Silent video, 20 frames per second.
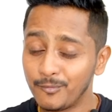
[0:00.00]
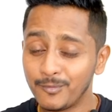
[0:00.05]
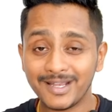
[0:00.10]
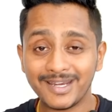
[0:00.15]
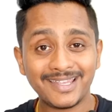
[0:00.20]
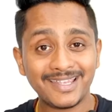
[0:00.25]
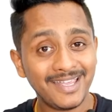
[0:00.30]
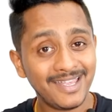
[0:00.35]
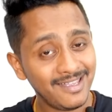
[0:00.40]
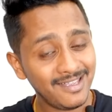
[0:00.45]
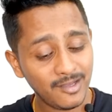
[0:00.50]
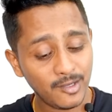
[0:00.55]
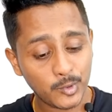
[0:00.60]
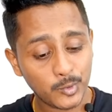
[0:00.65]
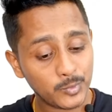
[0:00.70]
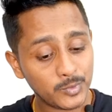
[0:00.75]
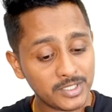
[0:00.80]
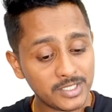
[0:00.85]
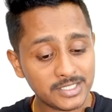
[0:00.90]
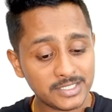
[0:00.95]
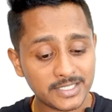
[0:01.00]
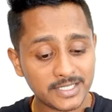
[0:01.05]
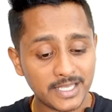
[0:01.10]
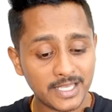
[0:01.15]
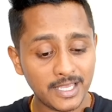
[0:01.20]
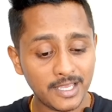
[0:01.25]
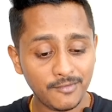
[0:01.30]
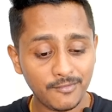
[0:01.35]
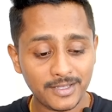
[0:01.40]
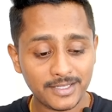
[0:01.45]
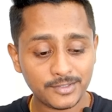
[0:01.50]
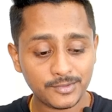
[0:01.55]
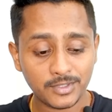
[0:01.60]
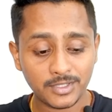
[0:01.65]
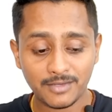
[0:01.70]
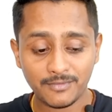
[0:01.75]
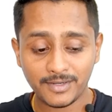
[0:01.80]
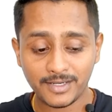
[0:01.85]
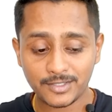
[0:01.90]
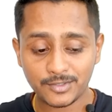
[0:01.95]
working or work, gave us,
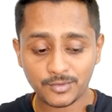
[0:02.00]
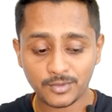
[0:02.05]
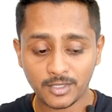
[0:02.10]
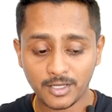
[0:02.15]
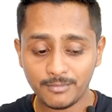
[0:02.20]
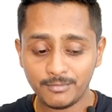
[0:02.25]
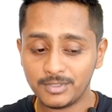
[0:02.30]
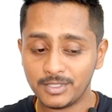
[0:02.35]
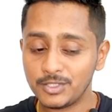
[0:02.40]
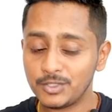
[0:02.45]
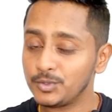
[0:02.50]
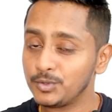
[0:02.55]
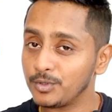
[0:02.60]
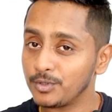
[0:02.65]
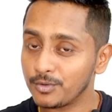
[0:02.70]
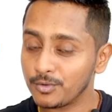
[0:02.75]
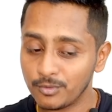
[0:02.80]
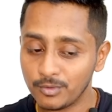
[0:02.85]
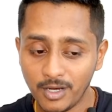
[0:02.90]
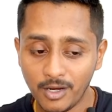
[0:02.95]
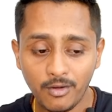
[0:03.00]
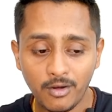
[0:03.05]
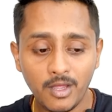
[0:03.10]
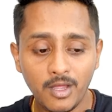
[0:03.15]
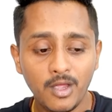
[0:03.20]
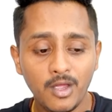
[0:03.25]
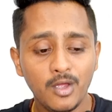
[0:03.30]
given us to come, this to ruled out.